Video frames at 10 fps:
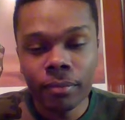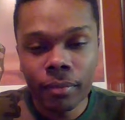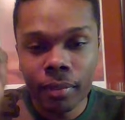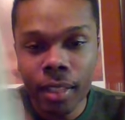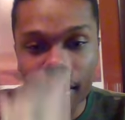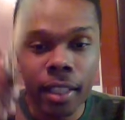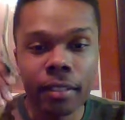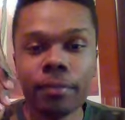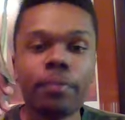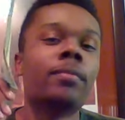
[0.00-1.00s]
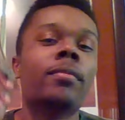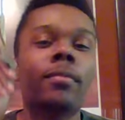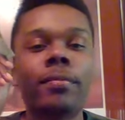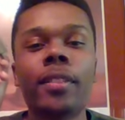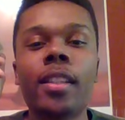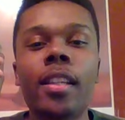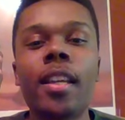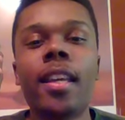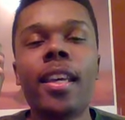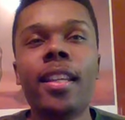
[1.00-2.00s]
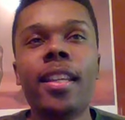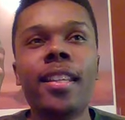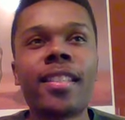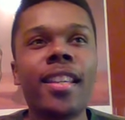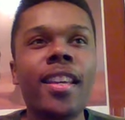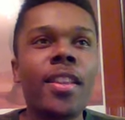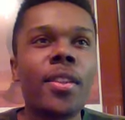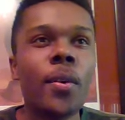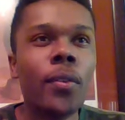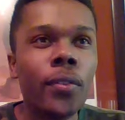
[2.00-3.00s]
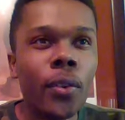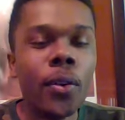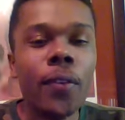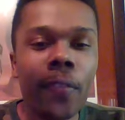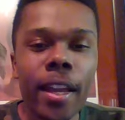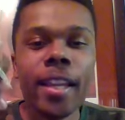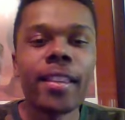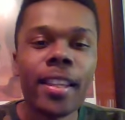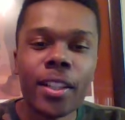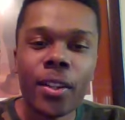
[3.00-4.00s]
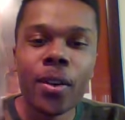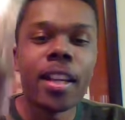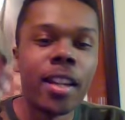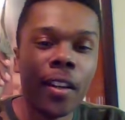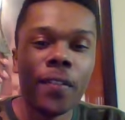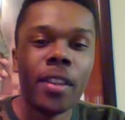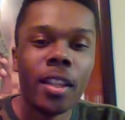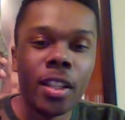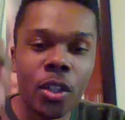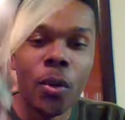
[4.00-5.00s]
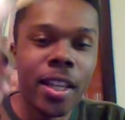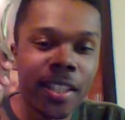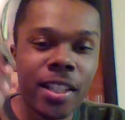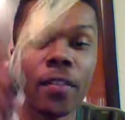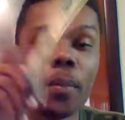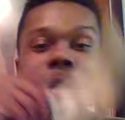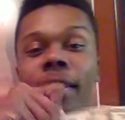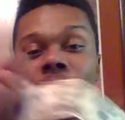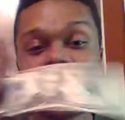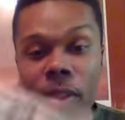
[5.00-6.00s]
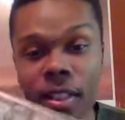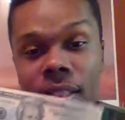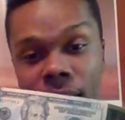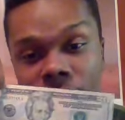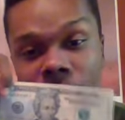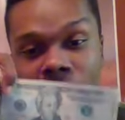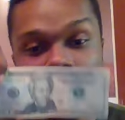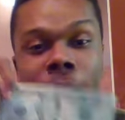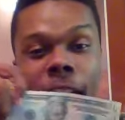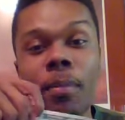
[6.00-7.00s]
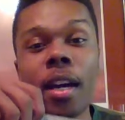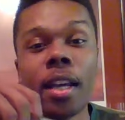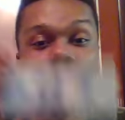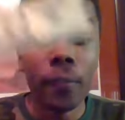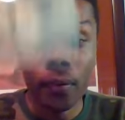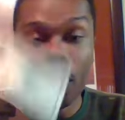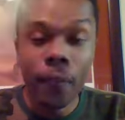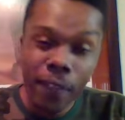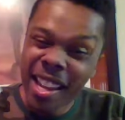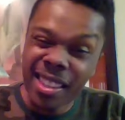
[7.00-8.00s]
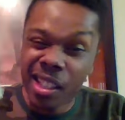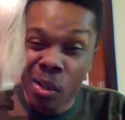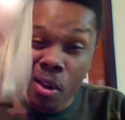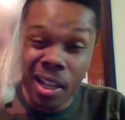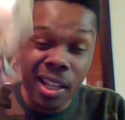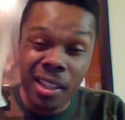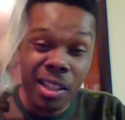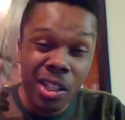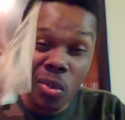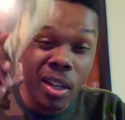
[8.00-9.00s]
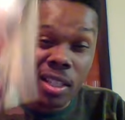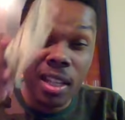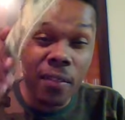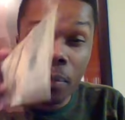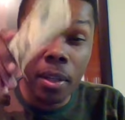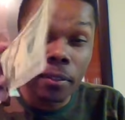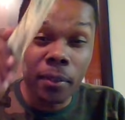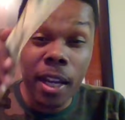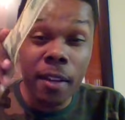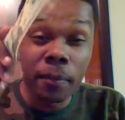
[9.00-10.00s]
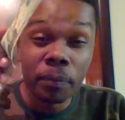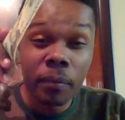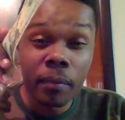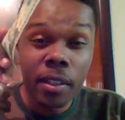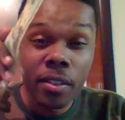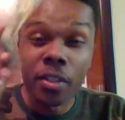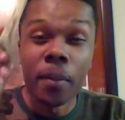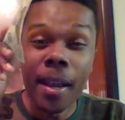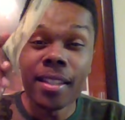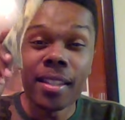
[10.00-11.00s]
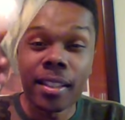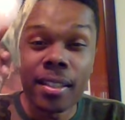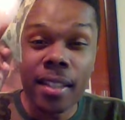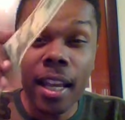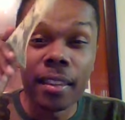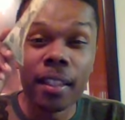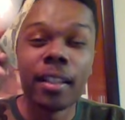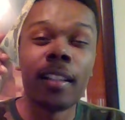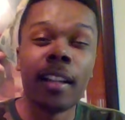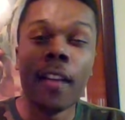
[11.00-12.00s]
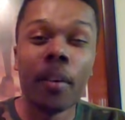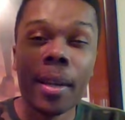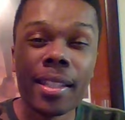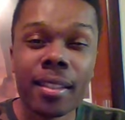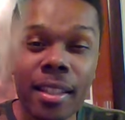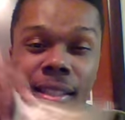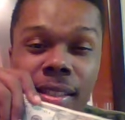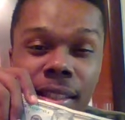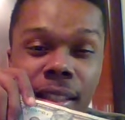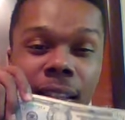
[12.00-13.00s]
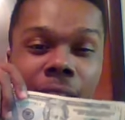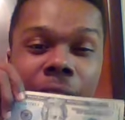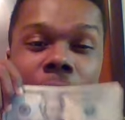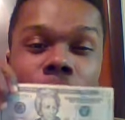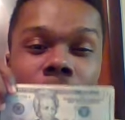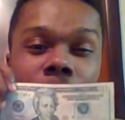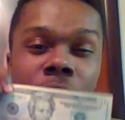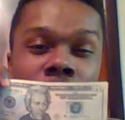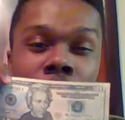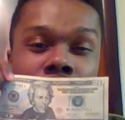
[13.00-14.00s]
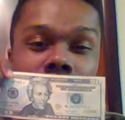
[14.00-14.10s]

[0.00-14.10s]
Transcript: Nothing. It is the full faith and credit of the U.S. government. That's what this is backed by the full faith and credit in the U.S. government, right? So you're basically saying the government, this, I have value